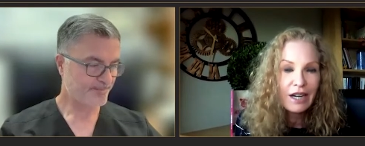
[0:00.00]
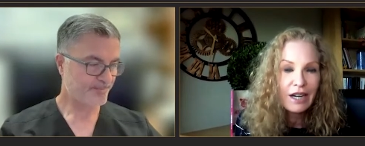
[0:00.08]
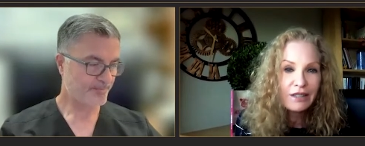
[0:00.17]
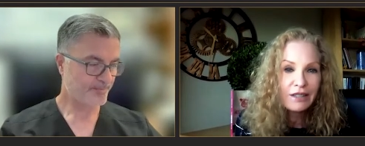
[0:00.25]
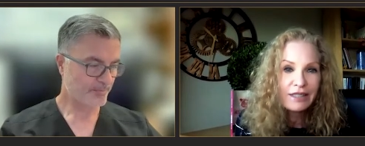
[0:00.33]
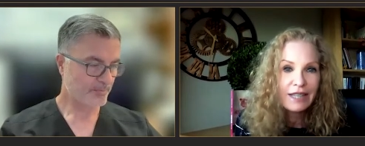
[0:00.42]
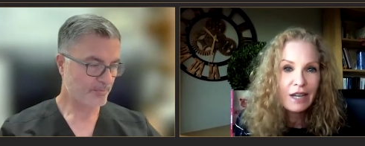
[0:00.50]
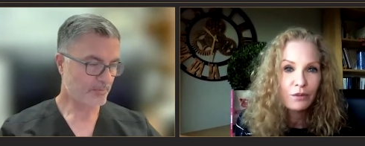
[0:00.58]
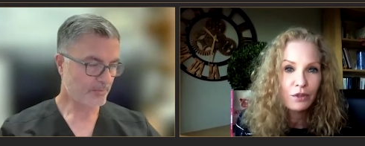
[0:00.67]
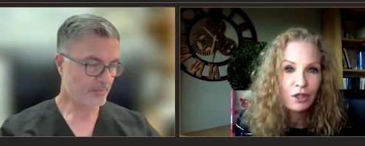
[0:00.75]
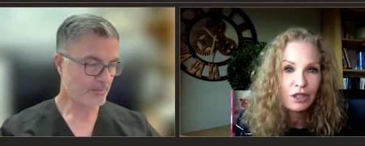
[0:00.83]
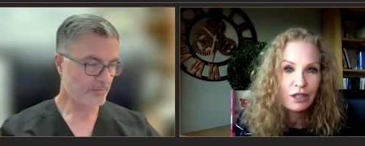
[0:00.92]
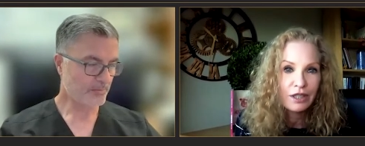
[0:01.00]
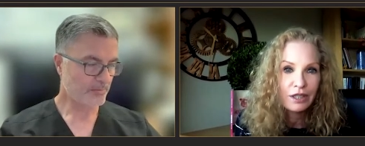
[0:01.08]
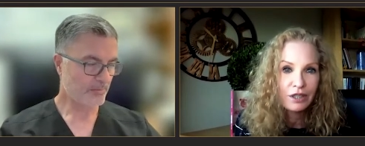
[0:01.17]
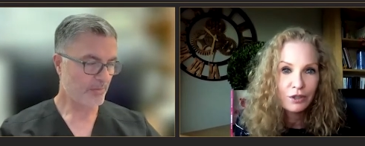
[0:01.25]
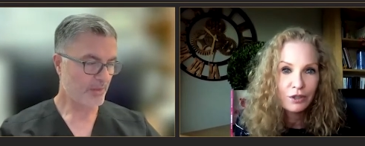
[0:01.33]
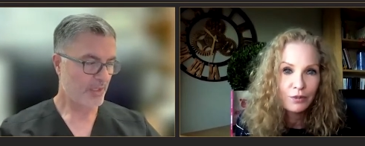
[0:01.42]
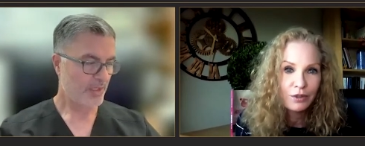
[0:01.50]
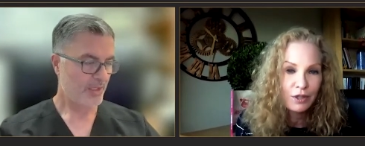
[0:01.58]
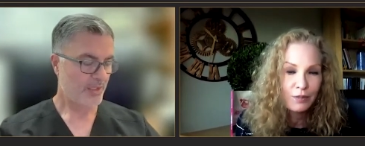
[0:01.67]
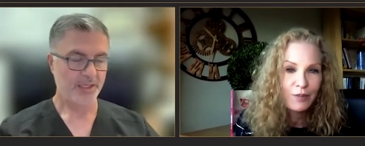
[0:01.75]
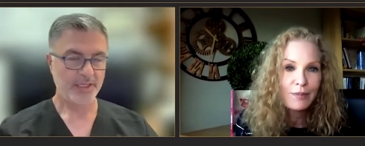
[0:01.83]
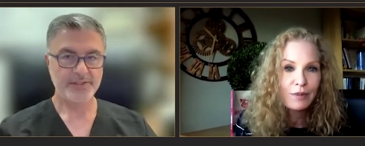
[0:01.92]
Speaker 1: how does that work? Like, you're
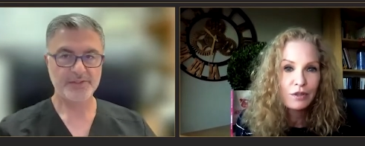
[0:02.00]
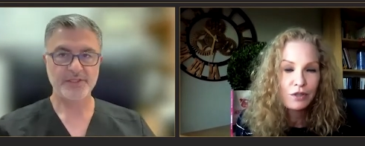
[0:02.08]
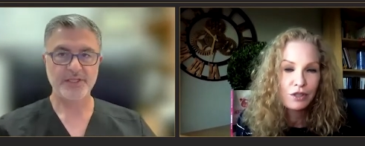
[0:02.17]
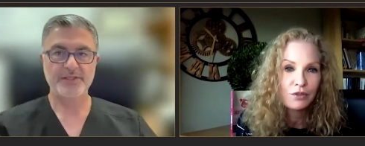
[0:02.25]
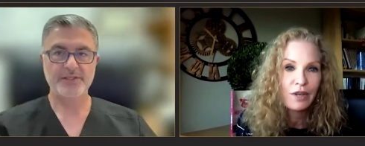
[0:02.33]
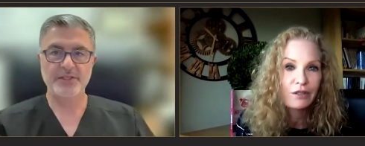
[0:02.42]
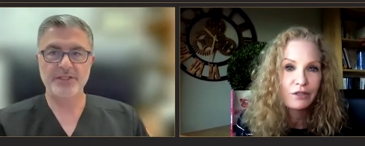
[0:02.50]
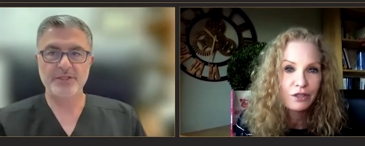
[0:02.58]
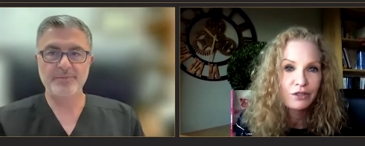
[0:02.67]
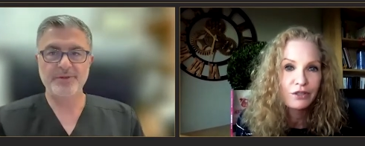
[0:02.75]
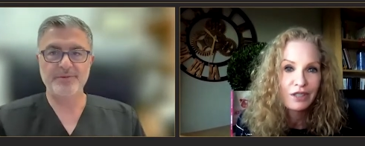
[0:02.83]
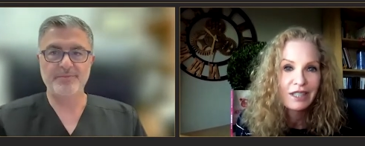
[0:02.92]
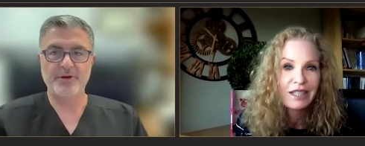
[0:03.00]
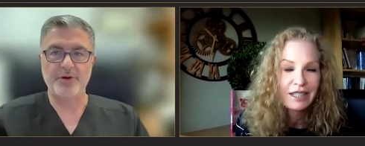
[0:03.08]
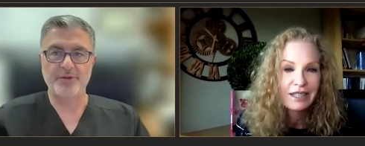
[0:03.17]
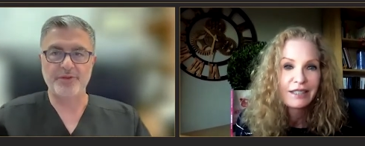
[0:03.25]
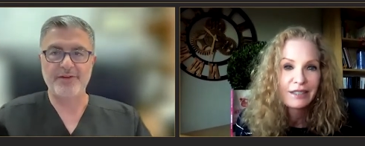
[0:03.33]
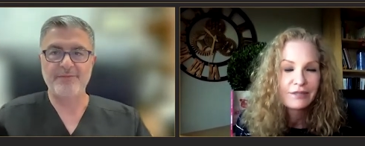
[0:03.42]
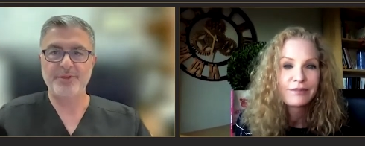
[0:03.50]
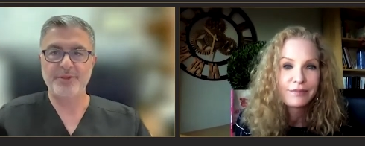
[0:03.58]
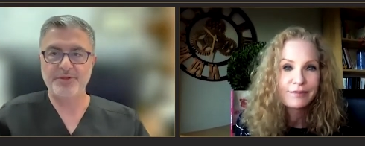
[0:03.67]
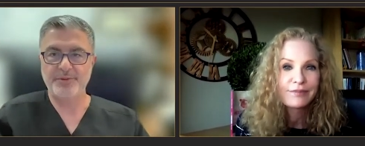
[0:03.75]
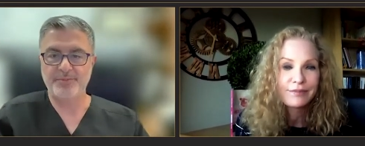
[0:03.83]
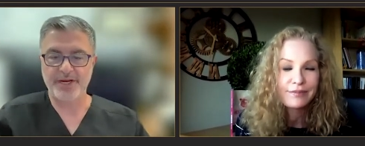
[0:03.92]
Speaker 2: the people. It's, it's a little bit of both. I've
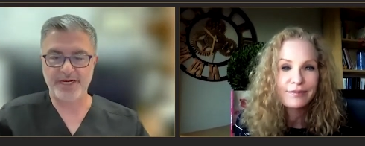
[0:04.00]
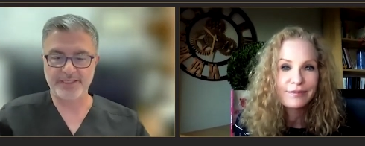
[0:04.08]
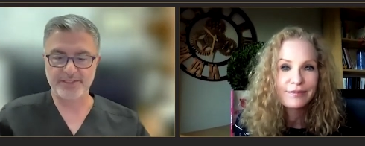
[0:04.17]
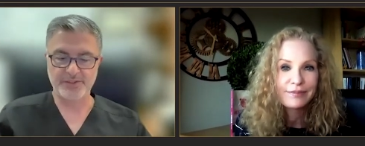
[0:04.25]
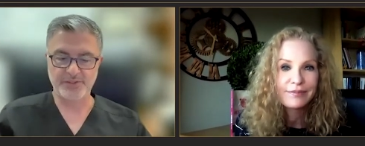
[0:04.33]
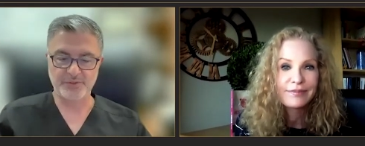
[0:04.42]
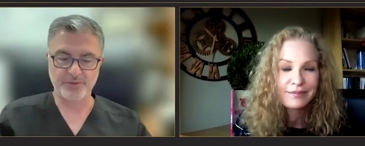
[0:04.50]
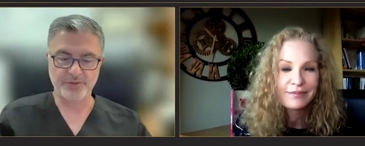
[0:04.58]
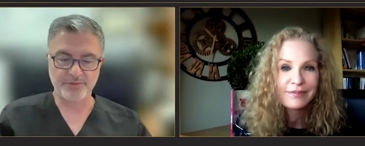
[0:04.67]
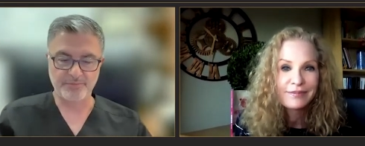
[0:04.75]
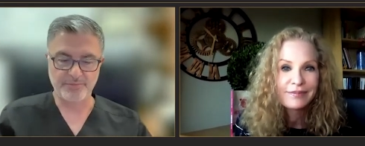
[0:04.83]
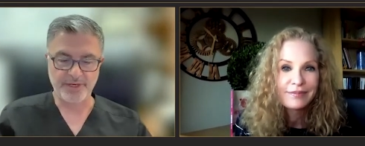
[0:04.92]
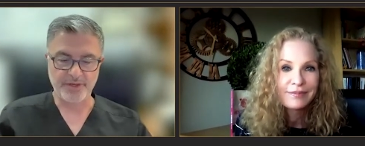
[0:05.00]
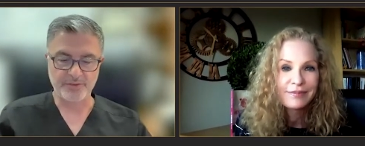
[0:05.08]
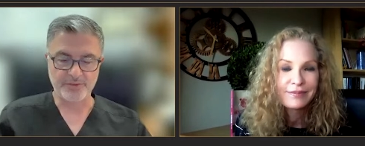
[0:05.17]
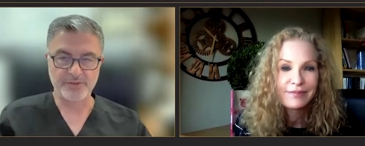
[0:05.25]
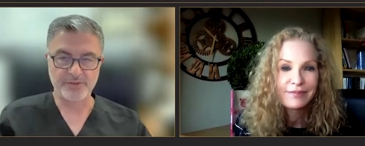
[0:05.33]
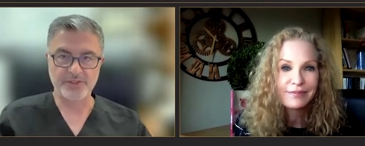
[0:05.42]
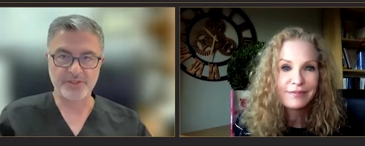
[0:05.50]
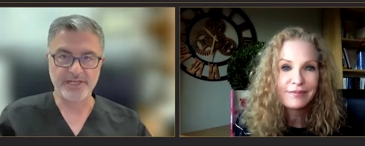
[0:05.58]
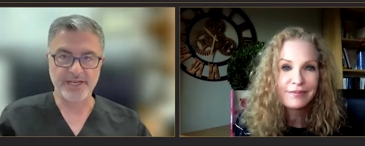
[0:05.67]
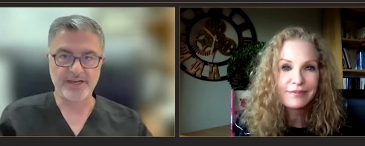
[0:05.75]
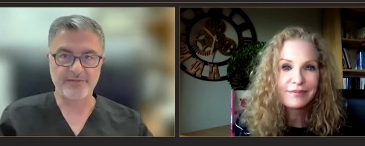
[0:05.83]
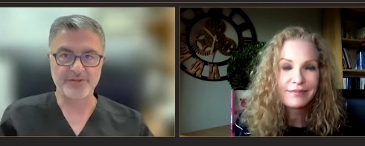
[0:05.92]
built the practice with my own
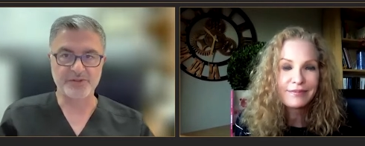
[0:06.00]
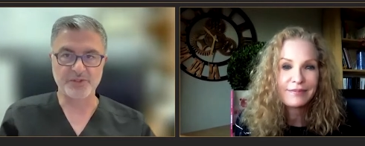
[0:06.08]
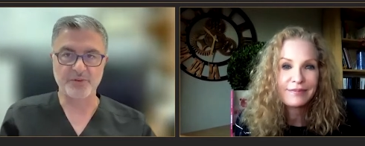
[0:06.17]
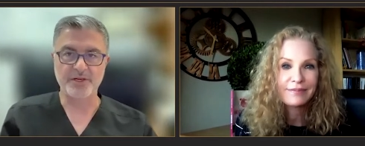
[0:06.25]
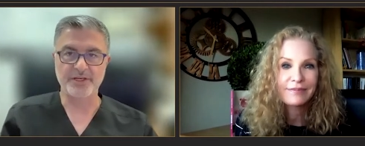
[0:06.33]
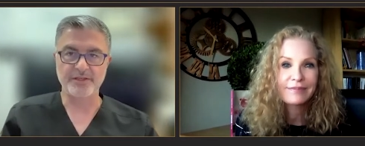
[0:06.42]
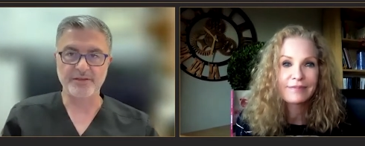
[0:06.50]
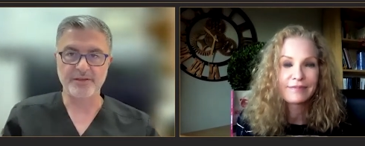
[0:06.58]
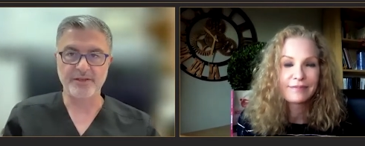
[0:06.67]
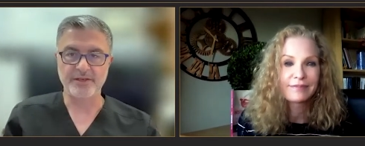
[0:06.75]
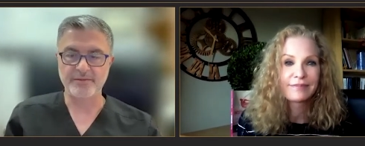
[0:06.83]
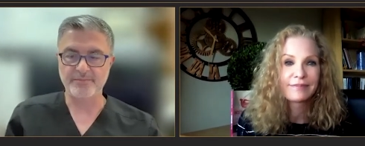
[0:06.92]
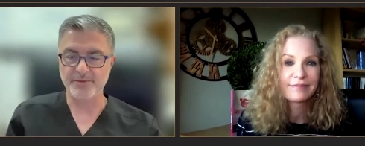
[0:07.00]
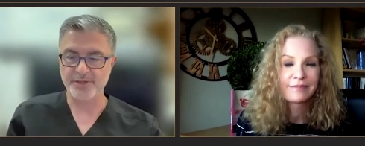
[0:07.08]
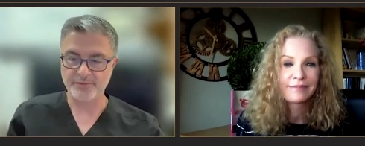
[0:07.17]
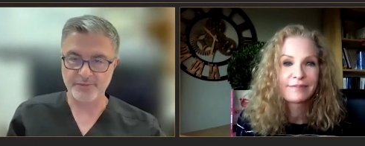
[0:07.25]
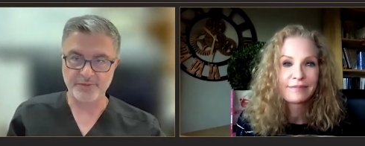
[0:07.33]
staff and so on, and, and interviewed